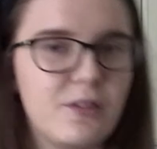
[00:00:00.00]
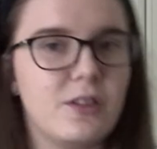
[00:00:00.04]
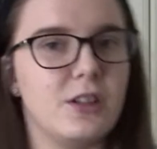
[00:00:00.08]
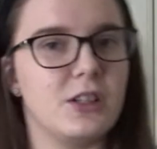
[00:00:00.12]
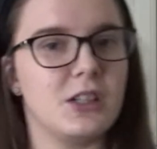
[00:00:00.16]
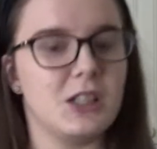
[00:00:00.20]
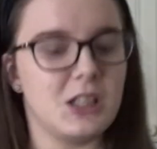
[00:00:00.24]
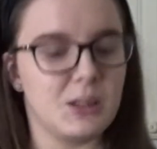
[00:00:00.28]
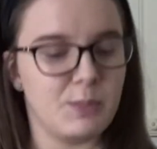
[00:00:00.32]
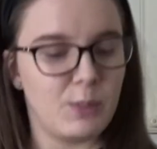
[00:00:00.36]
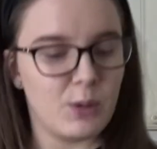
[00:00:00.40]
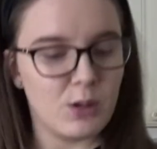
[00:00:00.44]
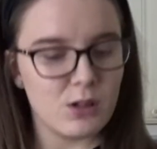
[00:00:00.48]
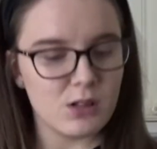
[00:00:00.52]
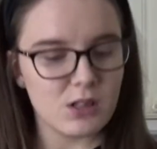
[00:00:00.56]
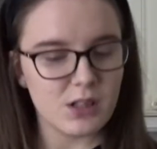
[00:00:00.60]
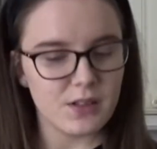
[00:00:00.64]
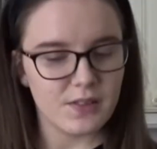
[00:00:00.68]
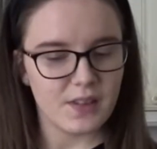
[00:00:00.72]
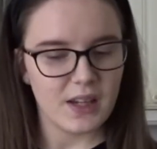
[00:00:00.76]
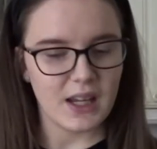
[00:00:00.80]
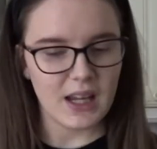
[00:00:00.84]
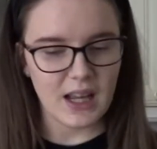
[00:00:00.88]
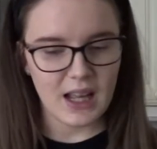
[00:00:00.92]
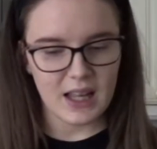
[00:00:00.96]
to dispose
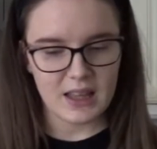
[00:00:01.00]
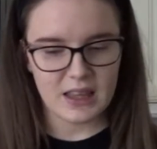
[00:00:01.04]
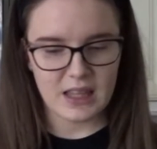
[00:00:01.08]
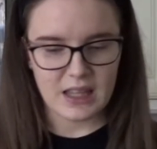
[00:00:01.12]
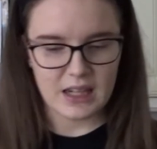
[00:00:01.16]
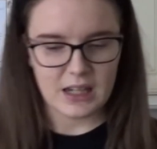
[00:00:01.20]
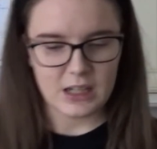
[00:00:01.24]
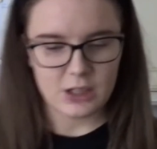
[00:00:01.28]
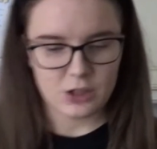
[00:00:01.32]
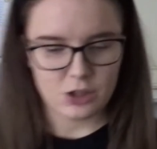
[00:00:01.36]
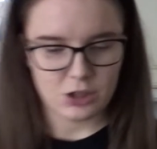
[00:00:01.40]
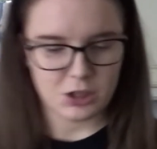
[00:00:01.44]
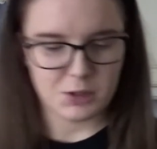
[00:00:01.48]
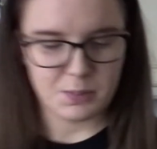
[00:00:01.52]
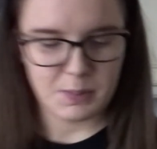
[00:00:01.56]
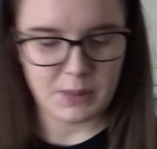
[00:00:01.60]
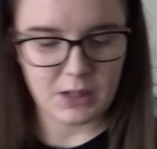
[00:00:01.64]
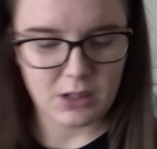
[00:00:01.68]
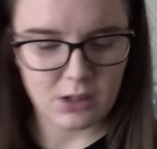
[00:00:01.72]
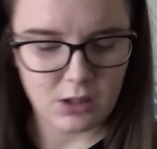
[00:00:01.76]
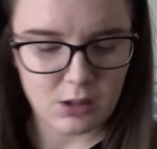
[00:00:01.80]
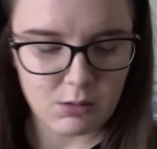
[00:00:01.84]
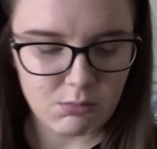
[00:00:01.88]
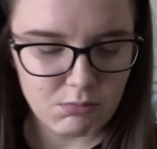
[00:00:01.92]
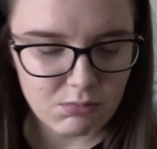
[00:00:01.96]
of it and then it just
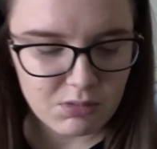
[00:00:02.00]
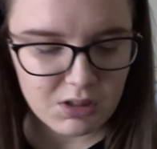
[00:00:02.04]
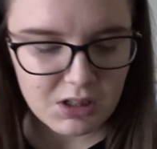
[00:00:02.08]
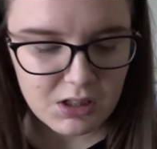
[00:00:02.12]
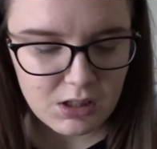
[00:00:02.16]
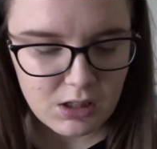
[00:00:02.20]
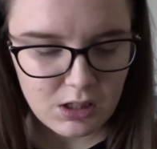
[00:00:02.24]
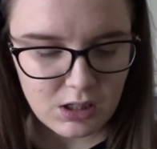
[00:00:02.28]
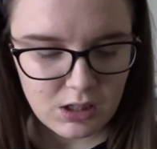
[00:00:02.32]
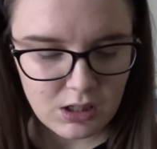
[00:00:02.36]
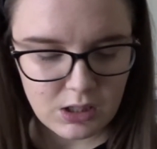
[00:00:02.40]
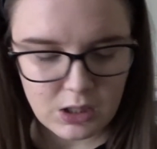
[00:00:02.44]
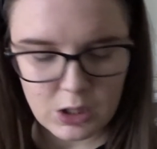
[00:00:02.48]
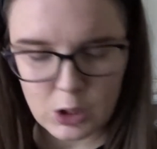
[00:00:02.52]
becomes